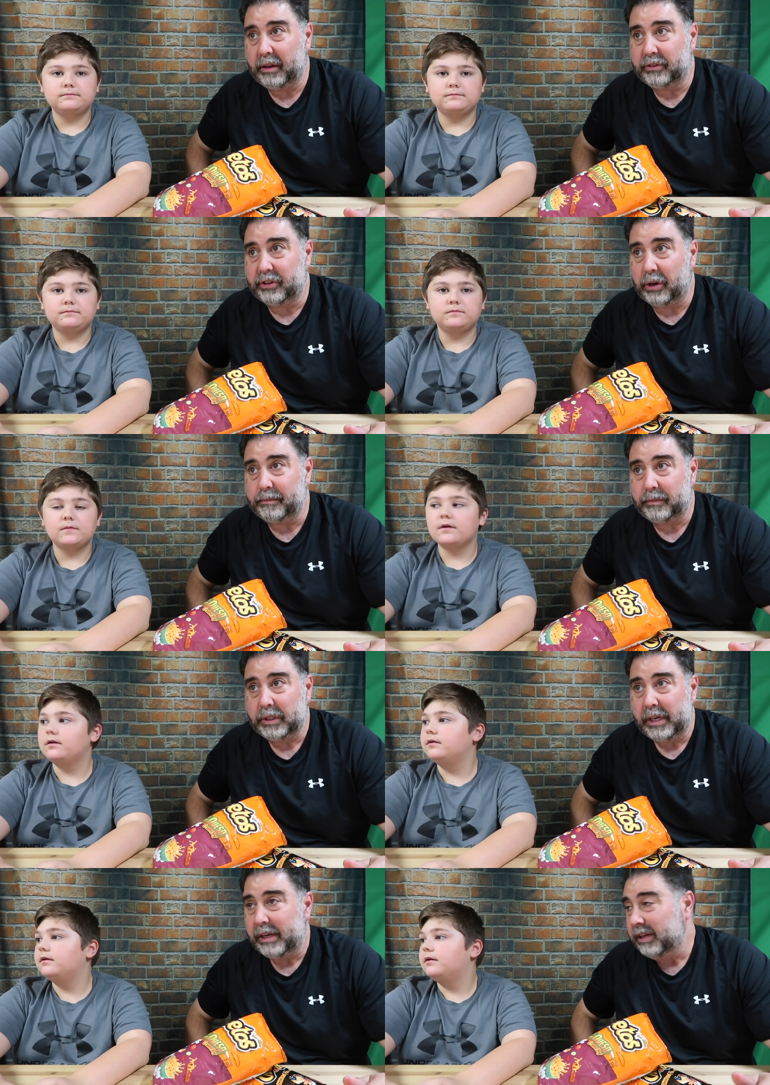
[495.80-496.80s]
Speaker 1: So,
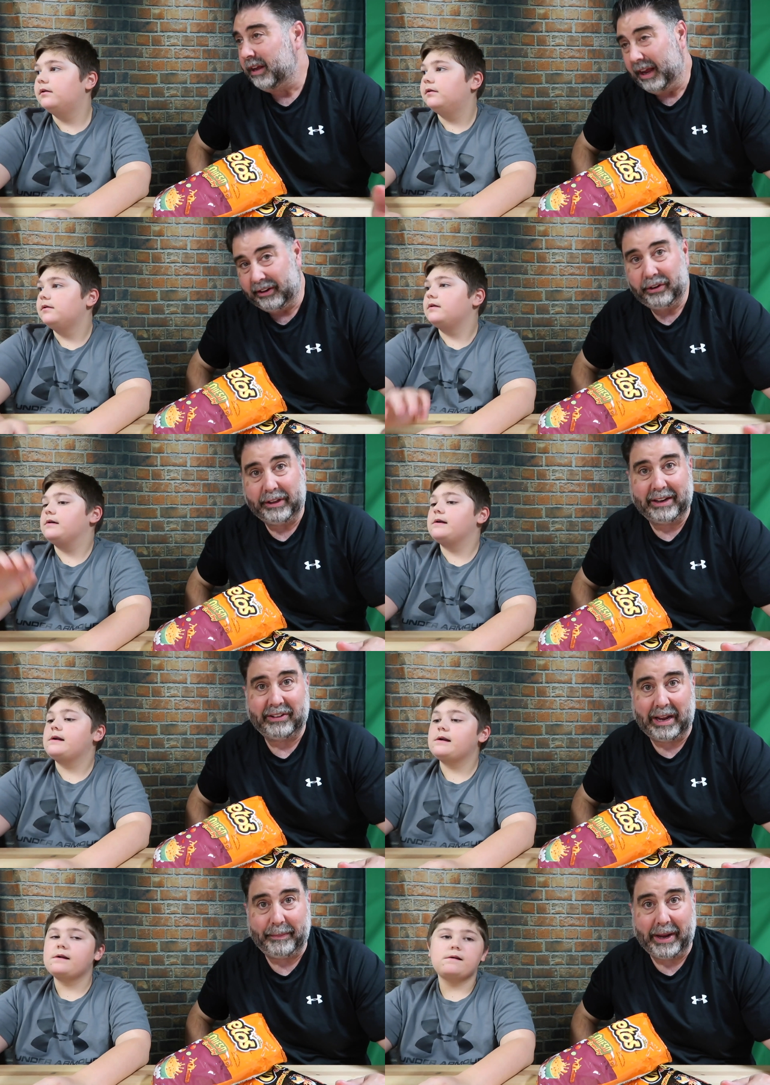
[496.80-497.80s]
until next
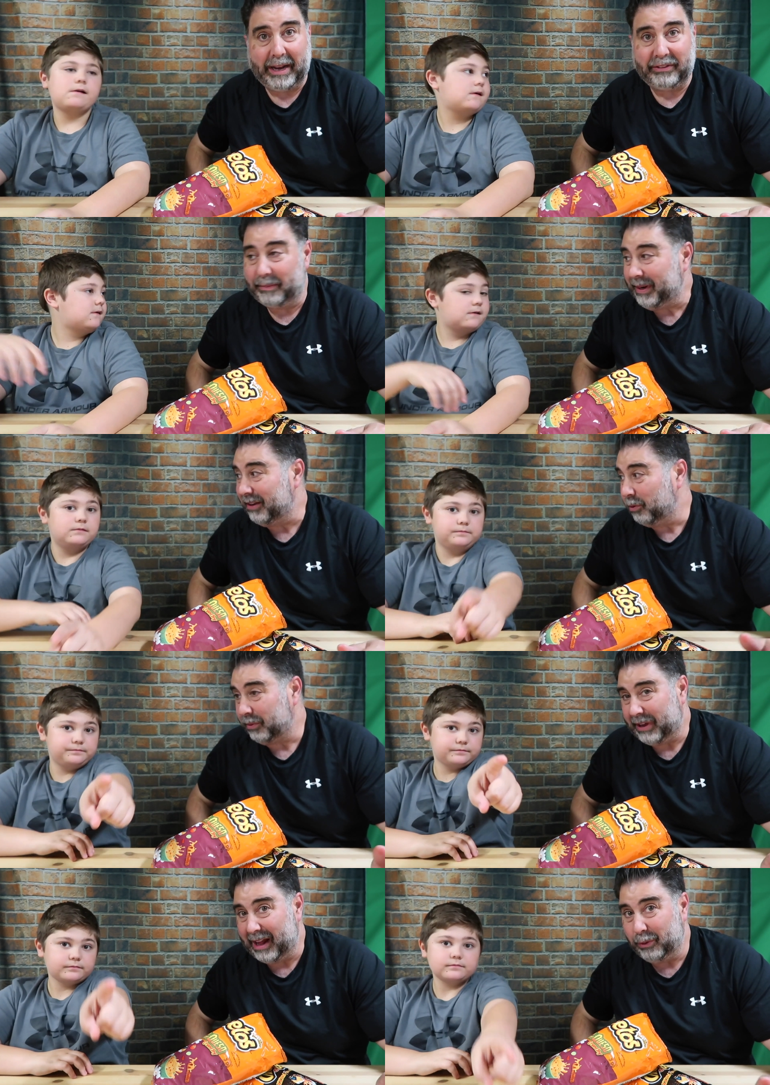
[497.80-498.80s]
time, guys, I mean, it's
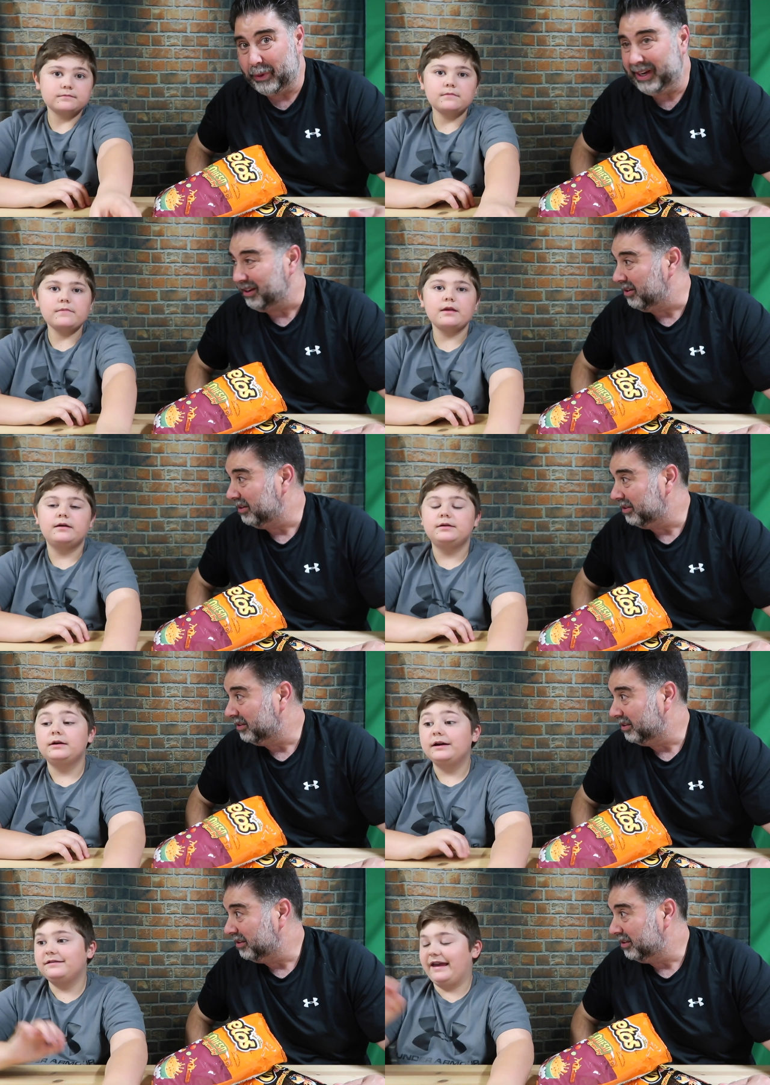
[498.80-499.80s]
almost Halloween.
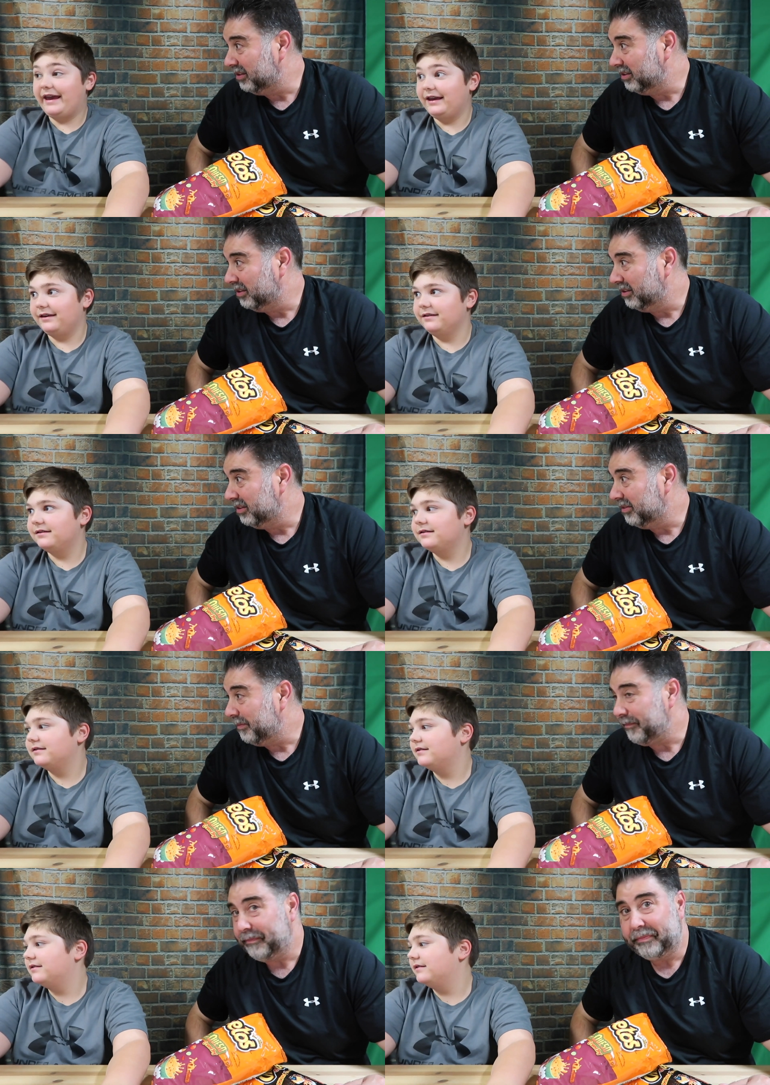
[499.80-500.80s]
Speaker 2: Dang.
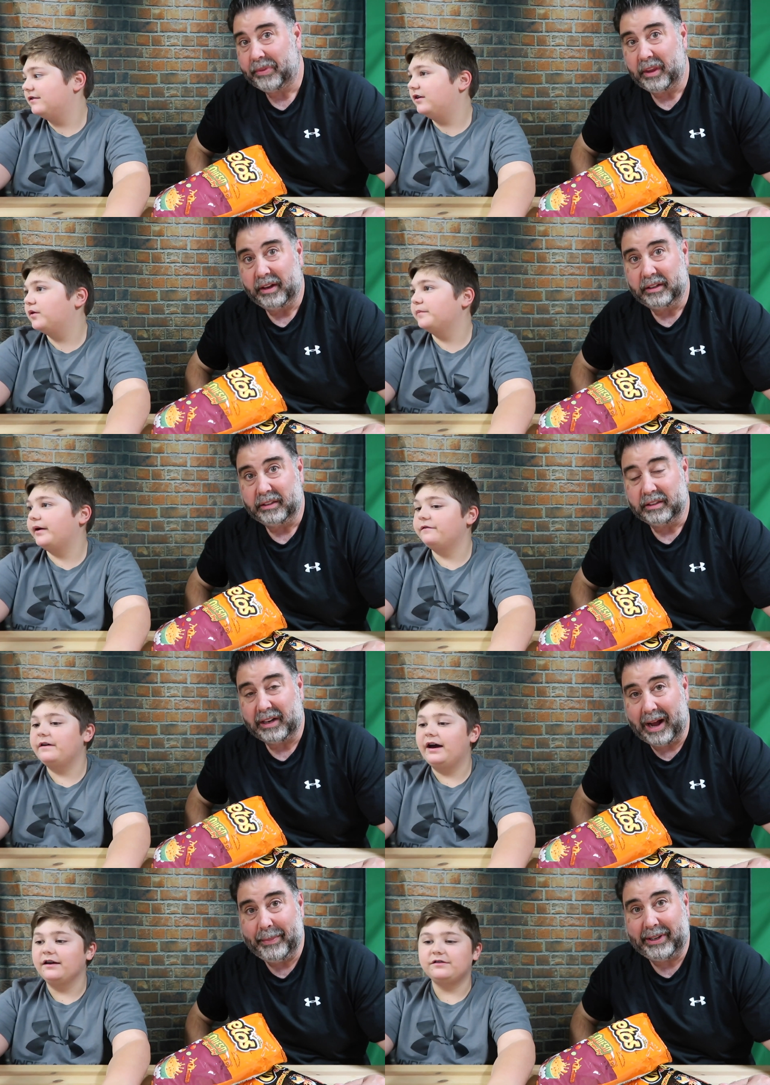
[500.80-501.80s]
It's year one by fast.
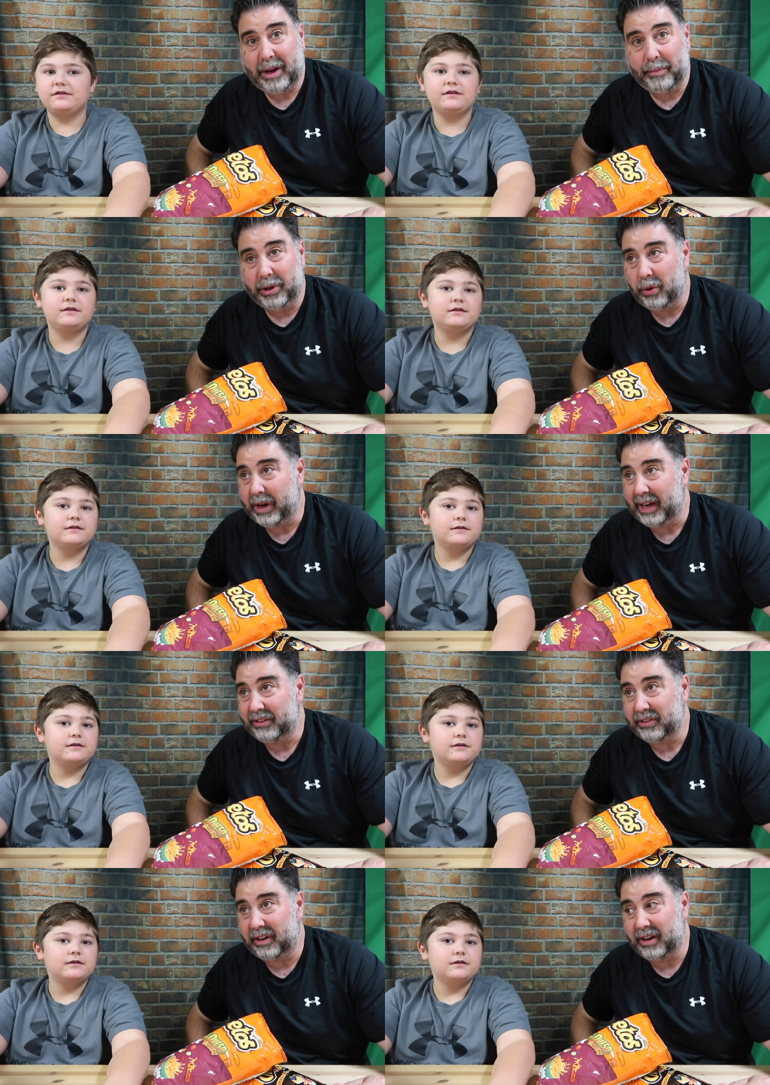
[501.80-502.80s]
Speaker 1: Comment down below,
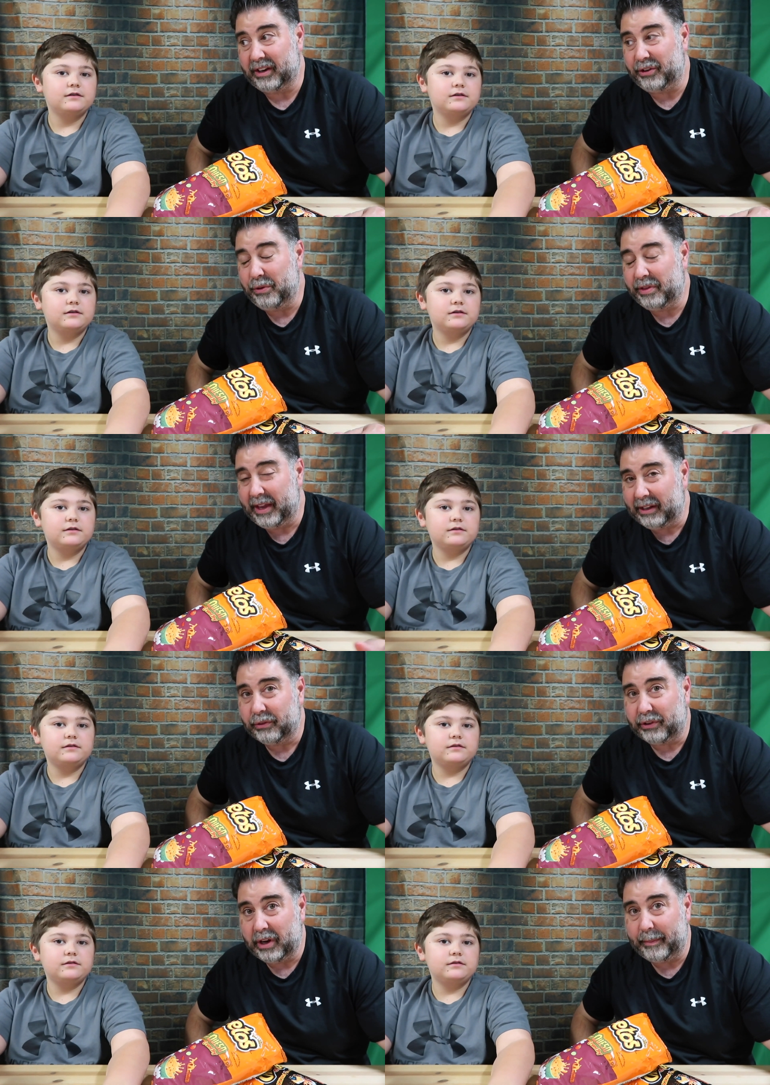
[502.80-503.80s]
guys. Do you think
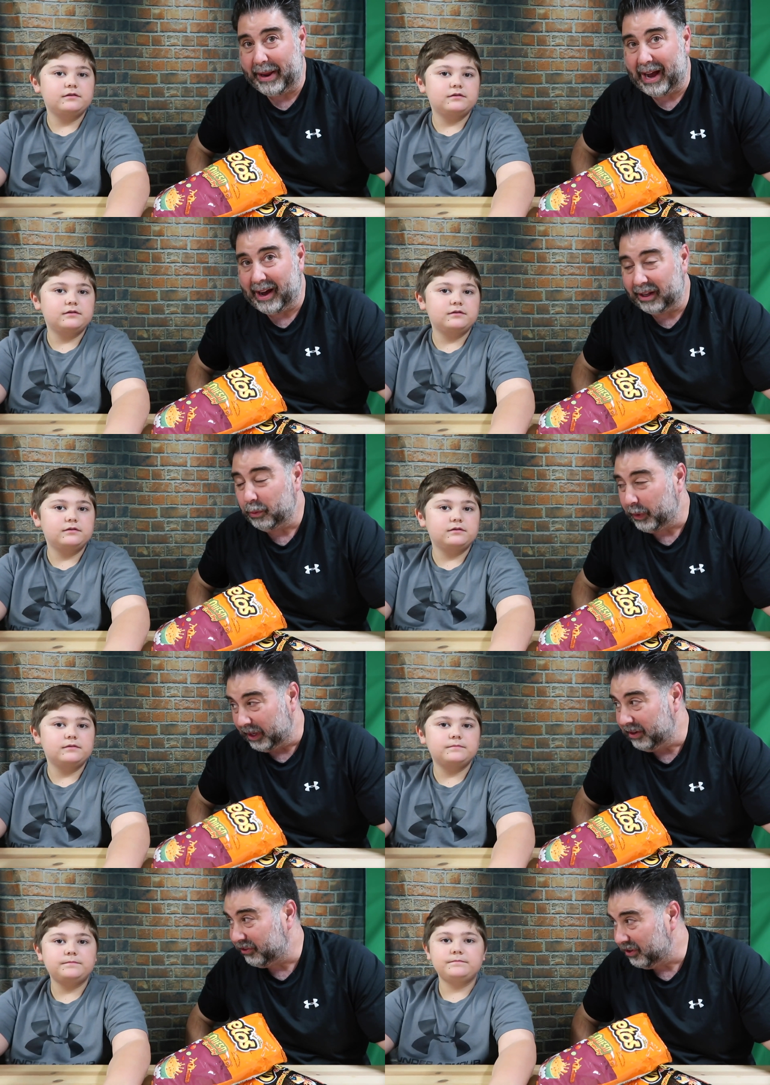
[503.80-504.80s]
there's going to be a
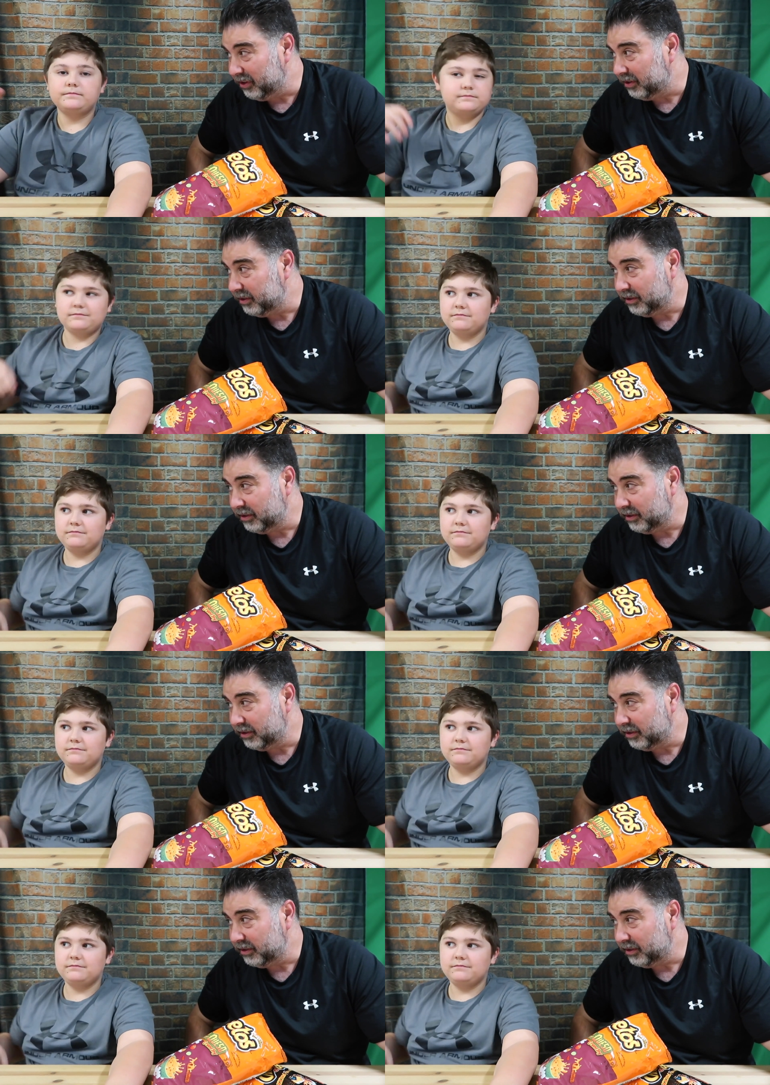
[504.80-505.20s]
Halloween this year?